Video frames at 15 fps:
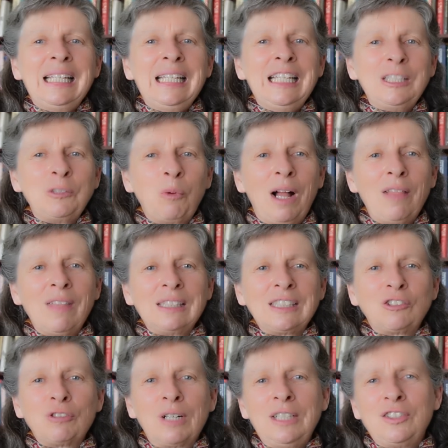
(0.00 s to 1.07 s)
is one that's
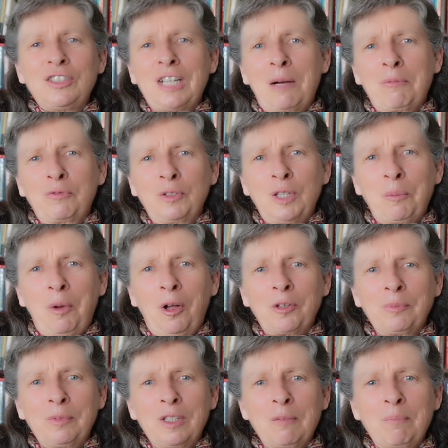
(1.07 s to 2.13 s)
dredged up from the
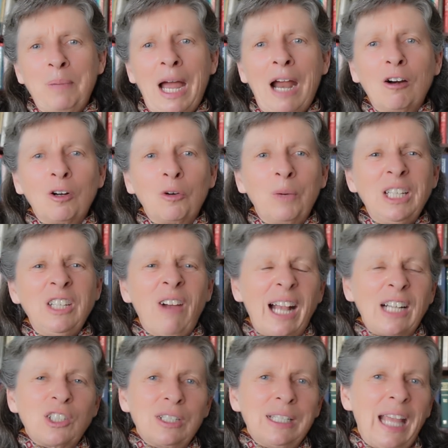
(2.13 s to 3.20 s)
bottom of the barrel when you
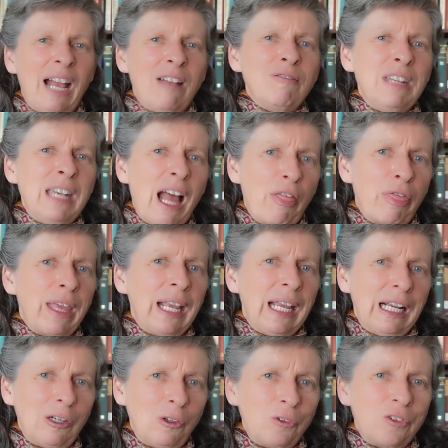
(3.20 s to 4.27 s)
actually have nothing
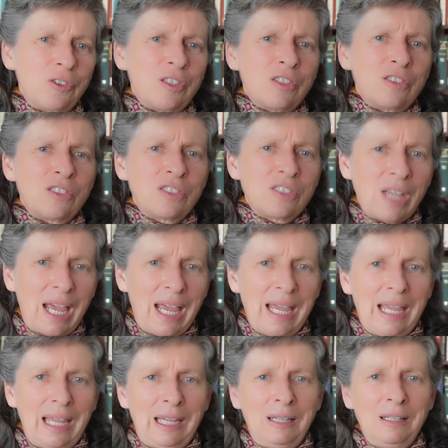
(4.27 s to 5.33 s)
else to
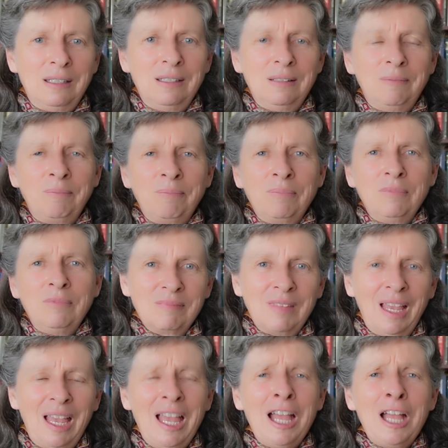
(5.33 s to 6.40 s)
say.
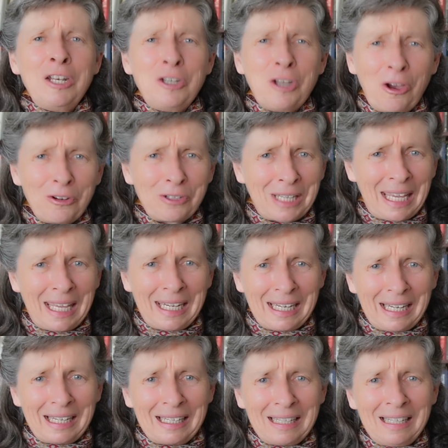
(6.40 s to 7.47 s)
No
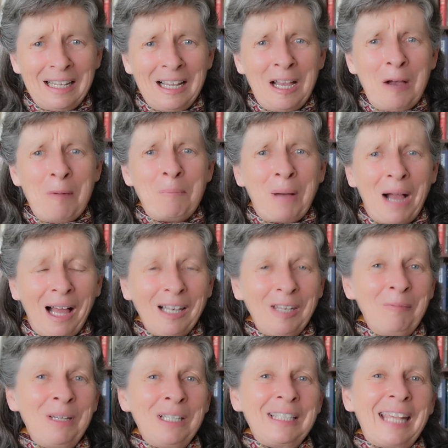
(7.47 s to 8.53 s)
kidding,
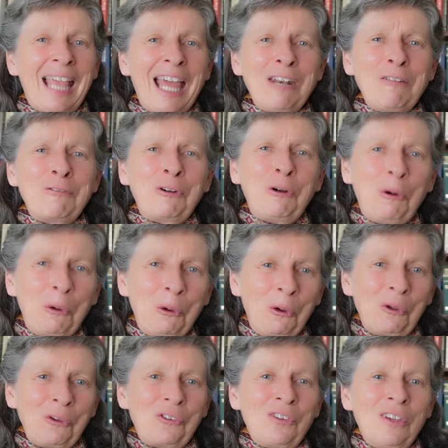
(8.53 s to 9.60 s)
Parliament can of
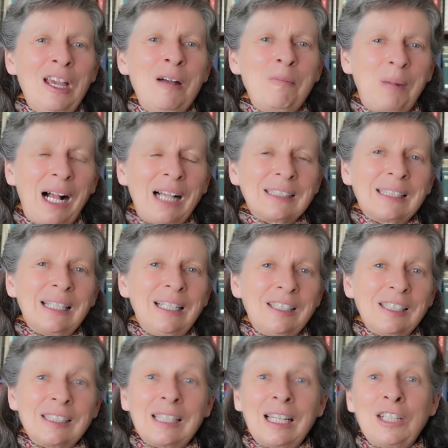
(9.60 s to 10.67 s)
course pass
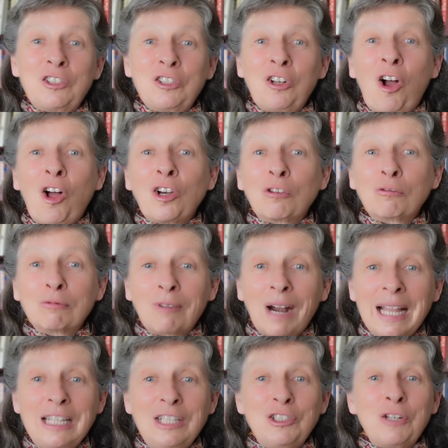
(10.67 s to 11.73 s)
legislation on a
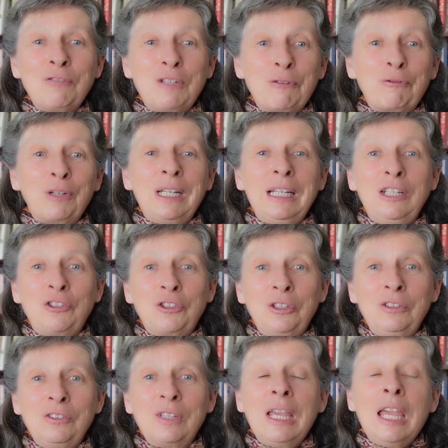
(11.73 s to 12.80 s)
range of different
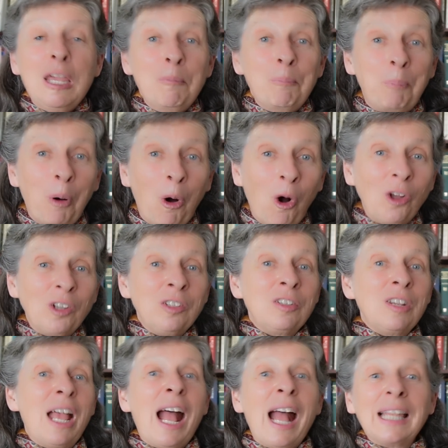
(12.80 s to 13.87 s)
issues, important
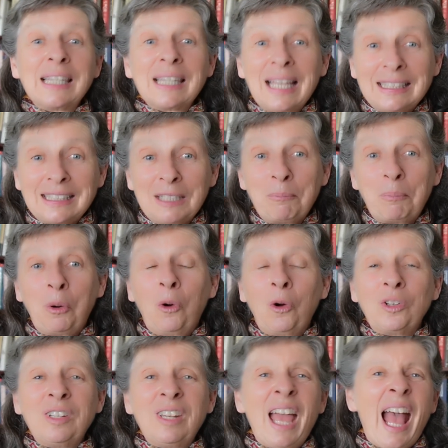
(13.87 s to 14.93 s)
and less
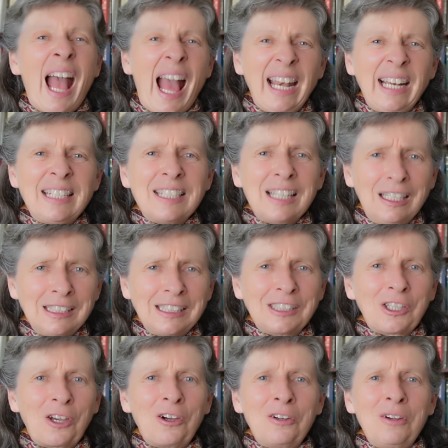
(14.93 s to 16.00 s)
important, and it does
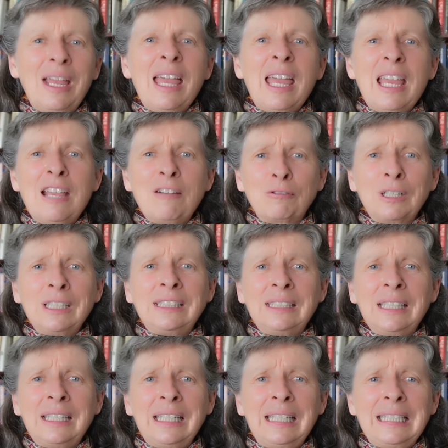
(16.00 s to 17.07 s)
so every
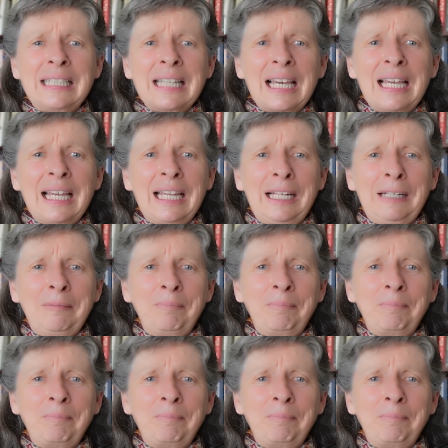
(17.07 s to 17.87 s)
sitting day.